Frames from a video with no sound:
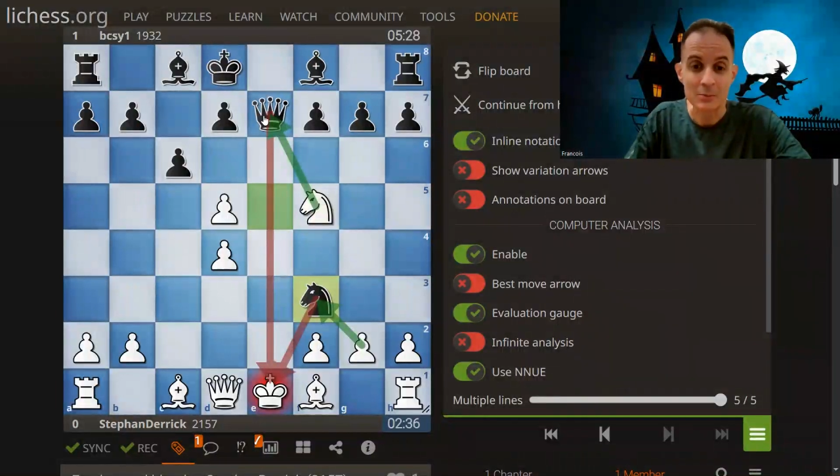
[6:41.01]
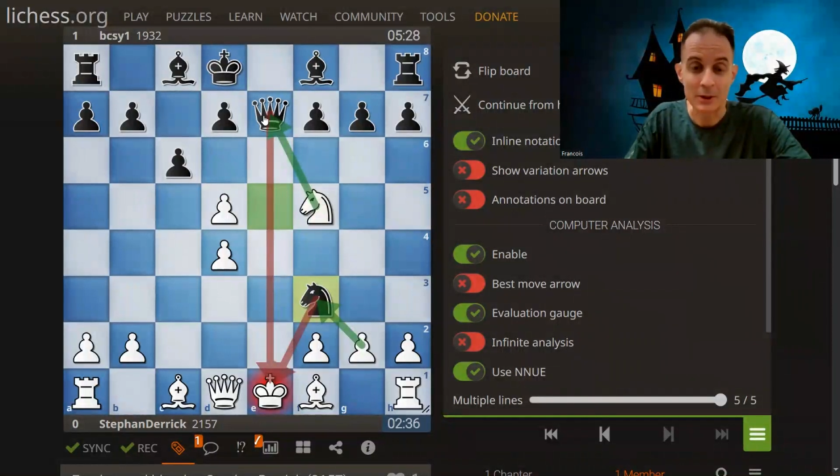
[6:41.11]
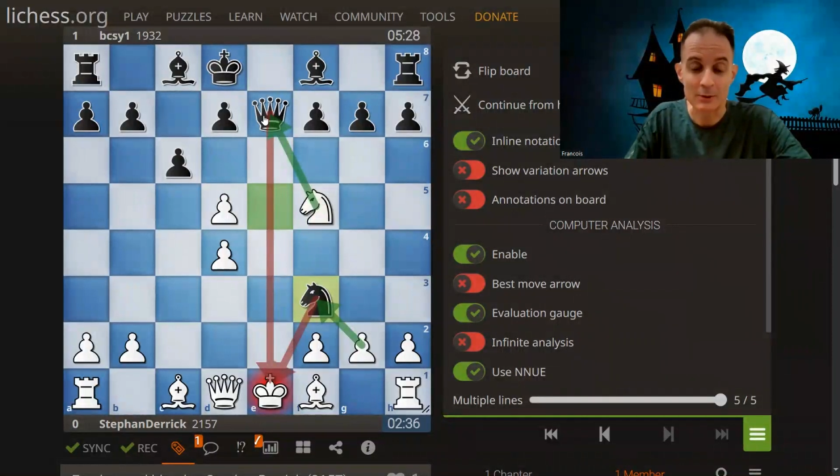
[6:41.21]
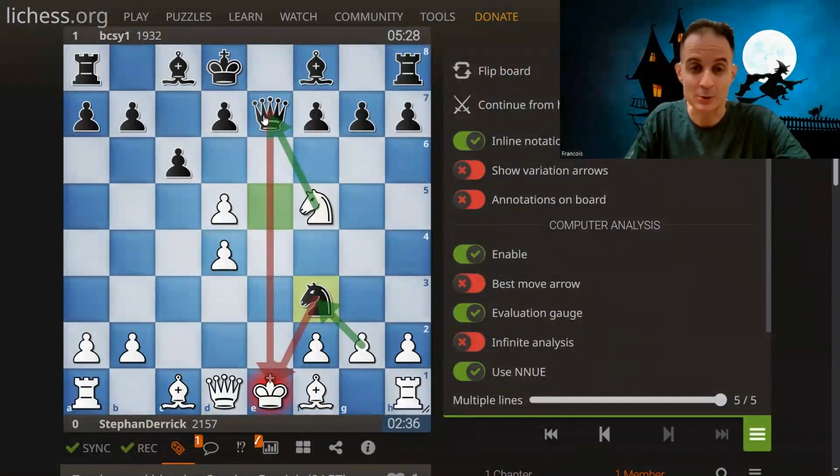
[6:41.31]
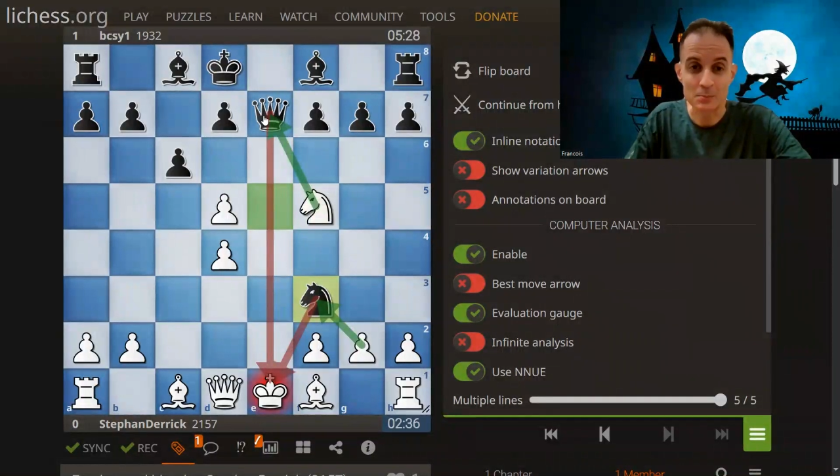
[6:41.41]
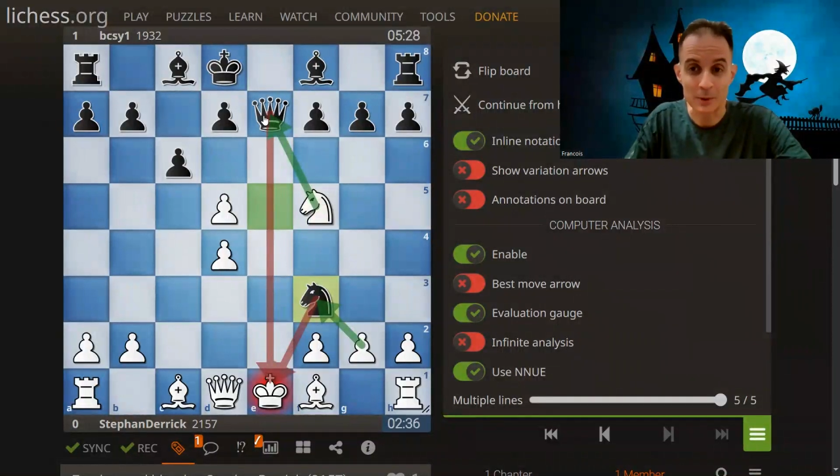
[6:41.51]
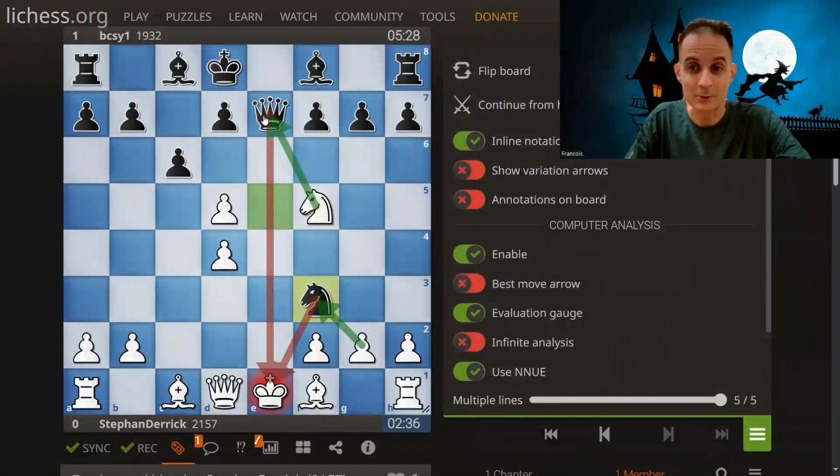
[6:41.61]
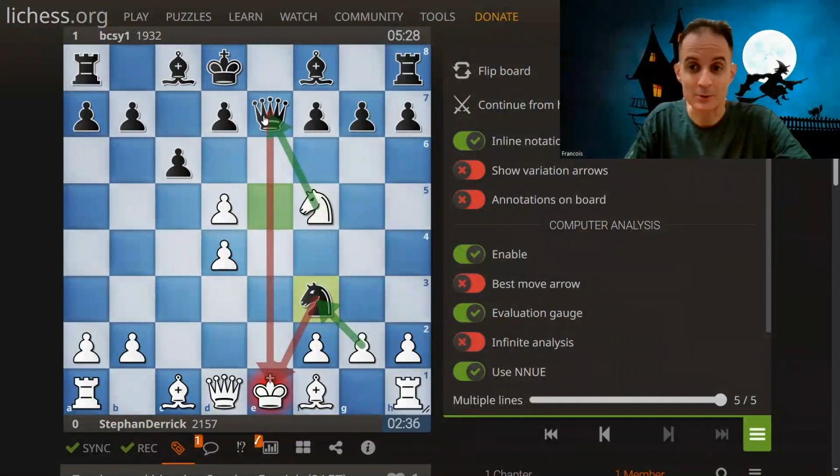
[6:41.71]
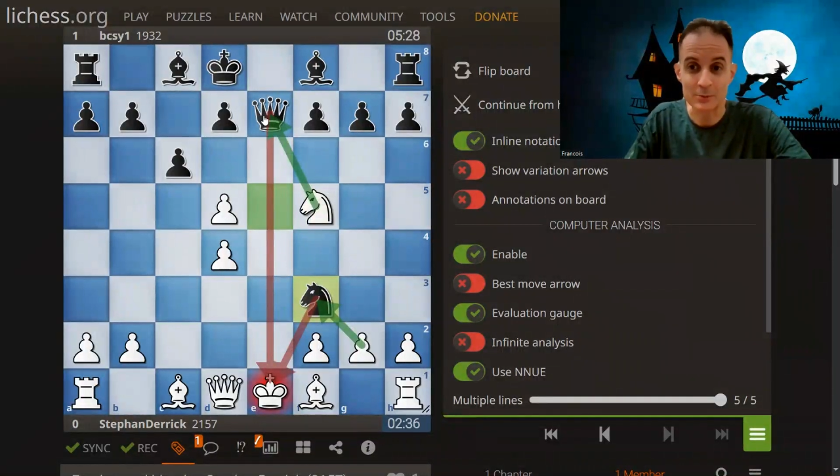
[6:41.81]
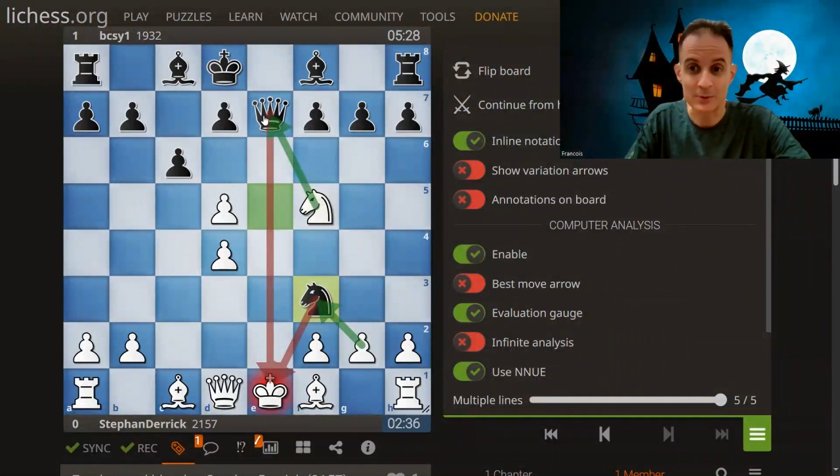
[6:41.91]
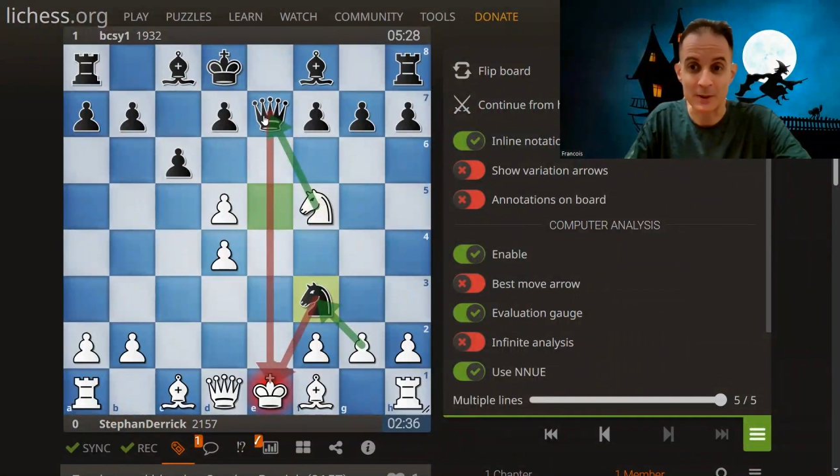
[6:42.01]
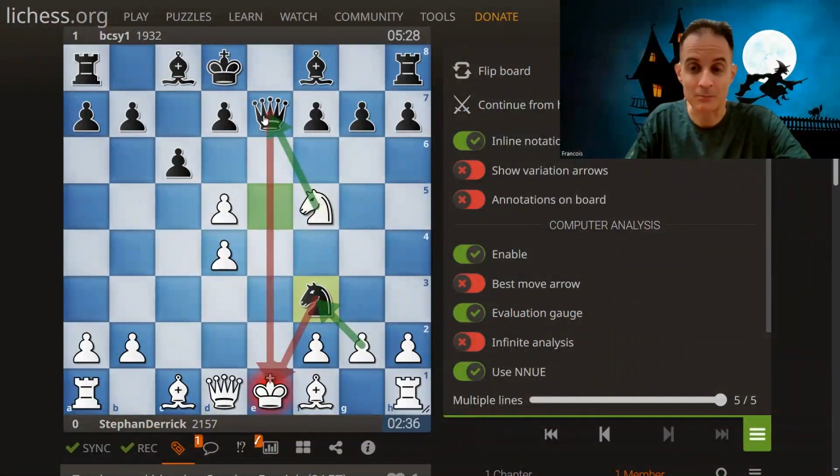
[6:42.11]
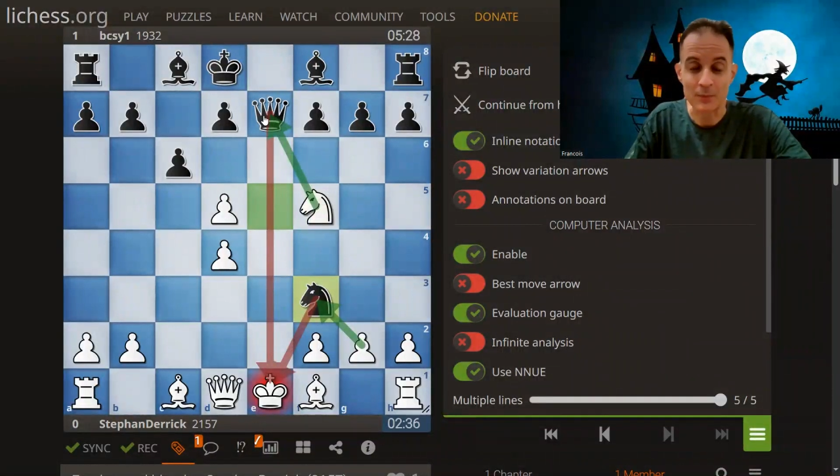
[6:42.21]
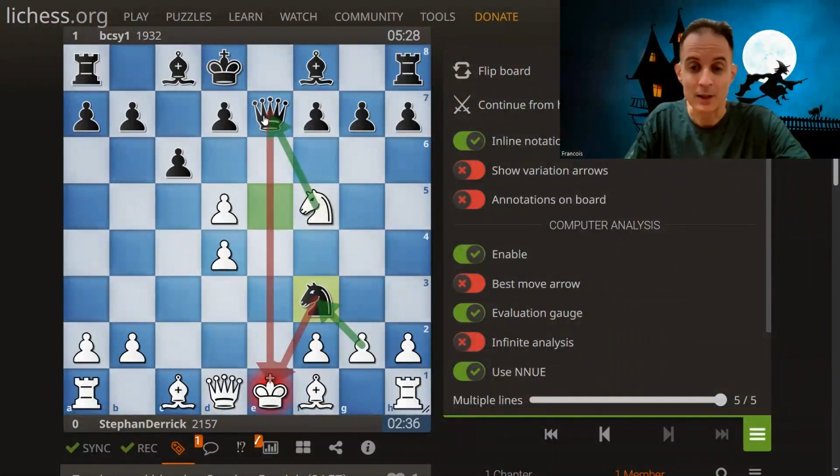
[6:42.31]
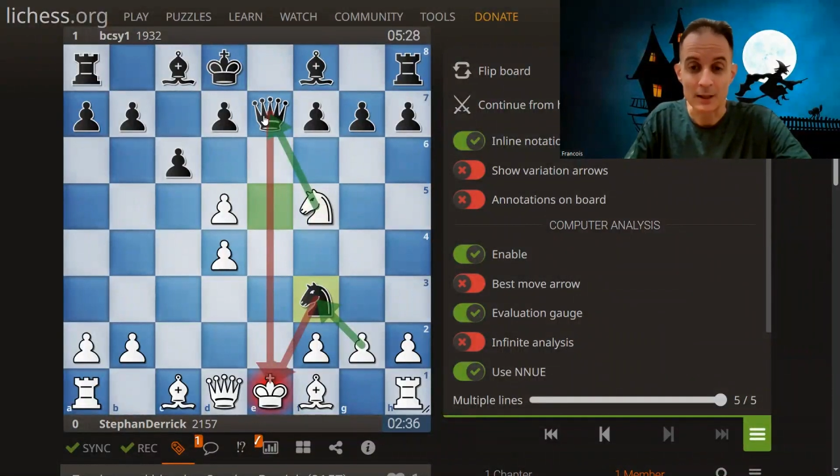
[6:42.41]
because both of
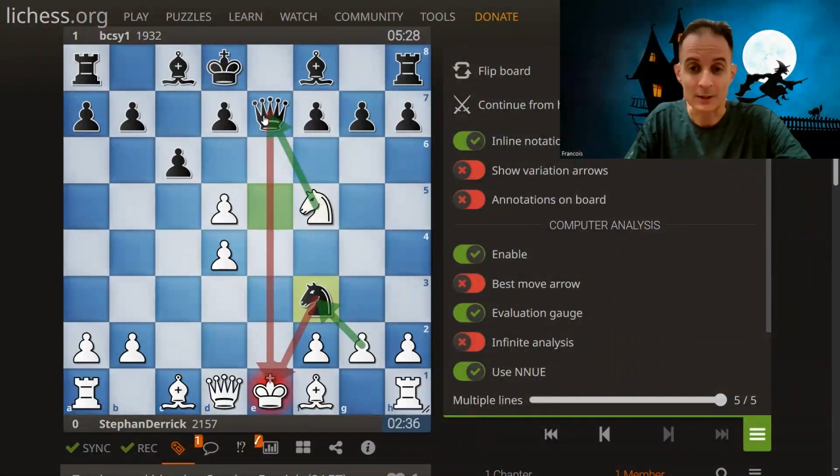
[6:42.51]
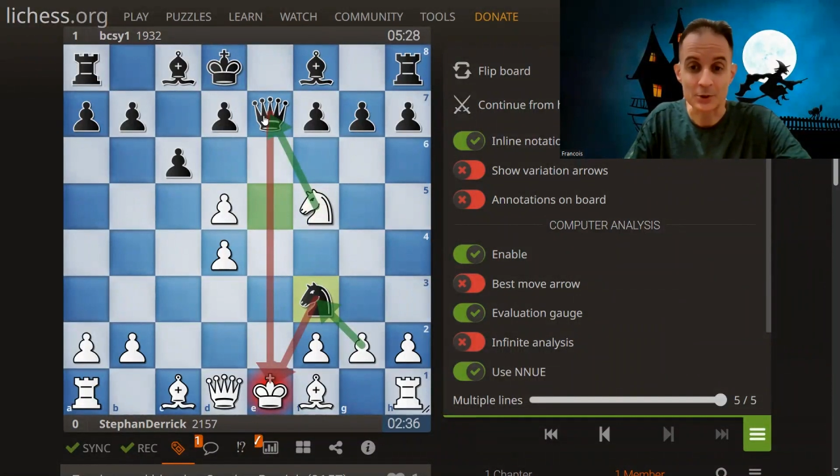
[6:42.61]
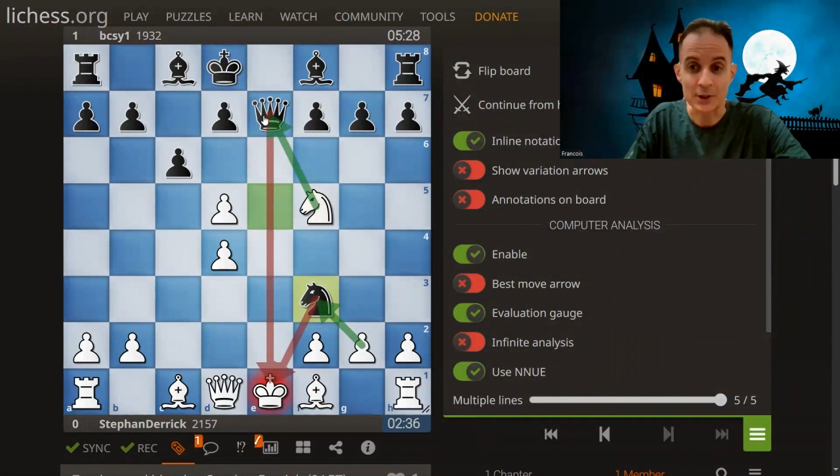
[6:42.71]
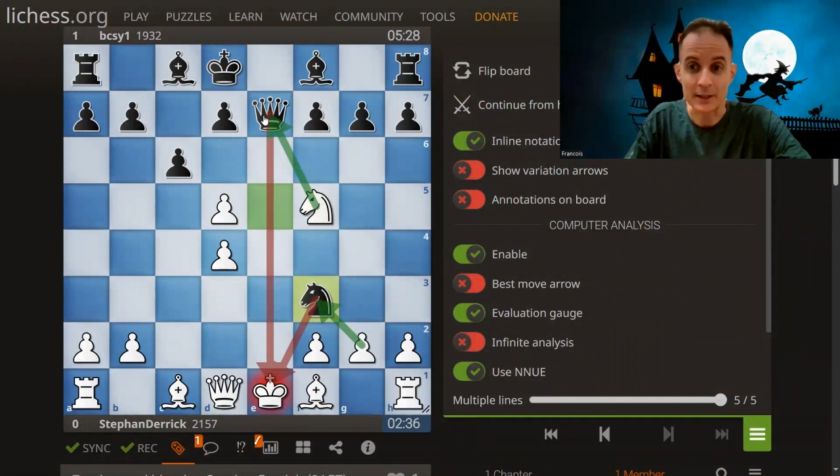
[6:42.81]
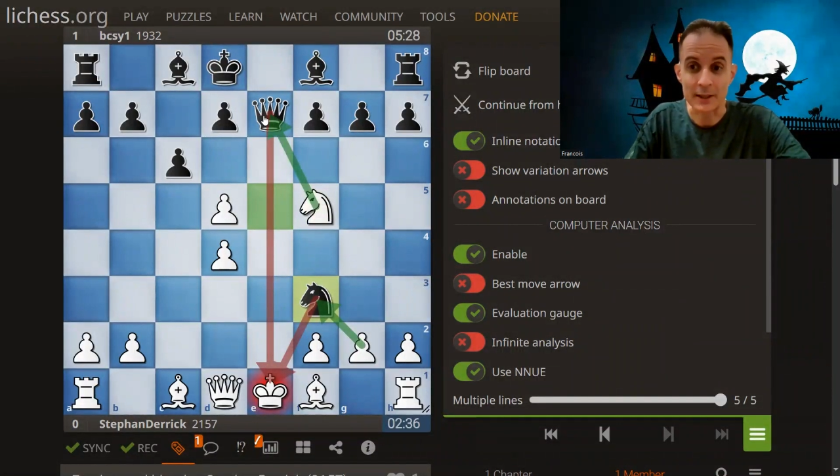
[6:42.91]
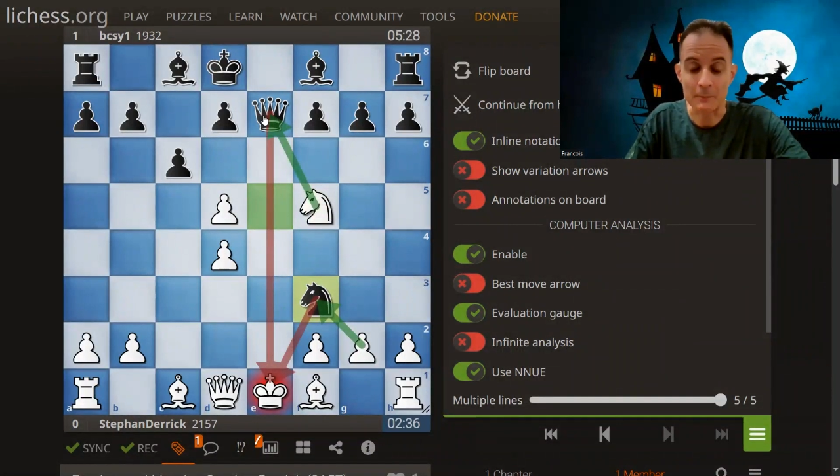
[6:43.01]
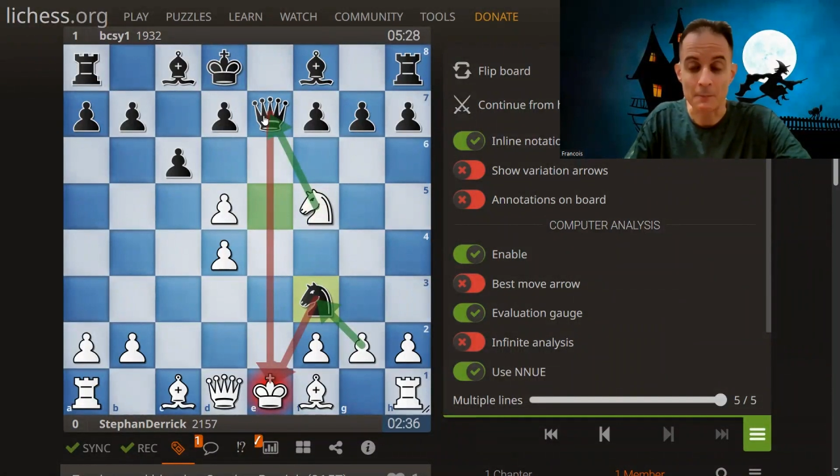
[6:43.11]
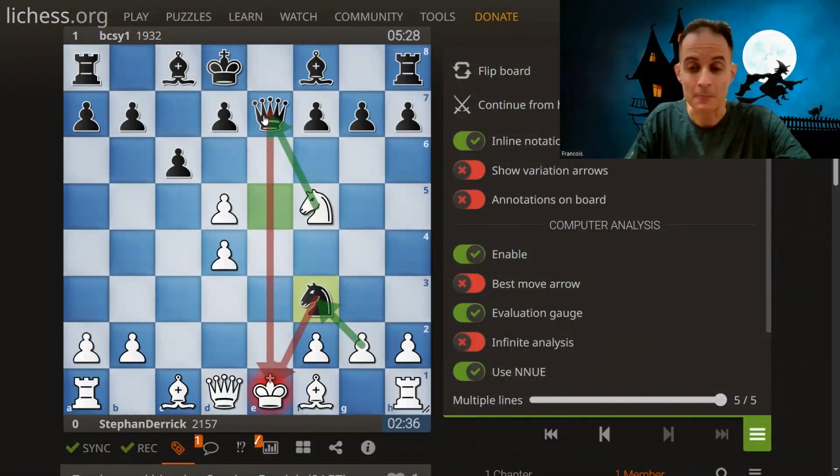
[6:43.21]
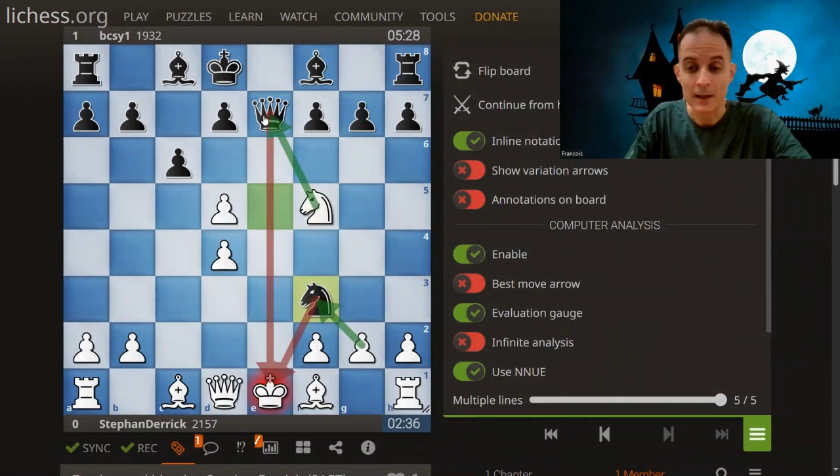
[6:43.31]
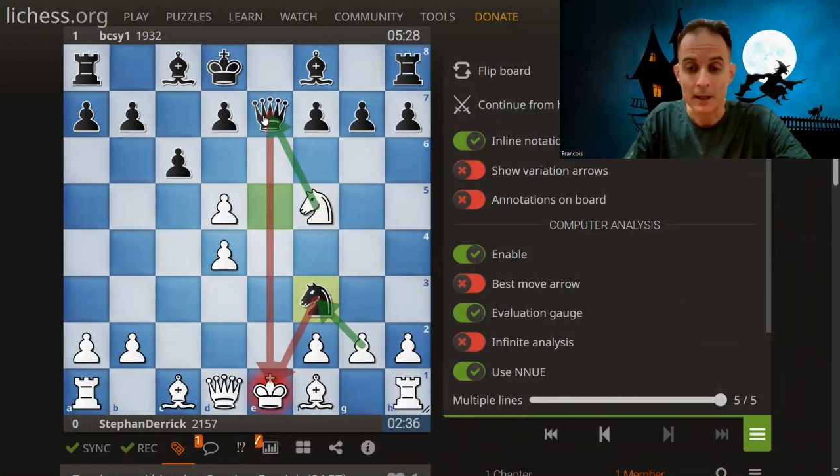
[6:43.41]
them are checking.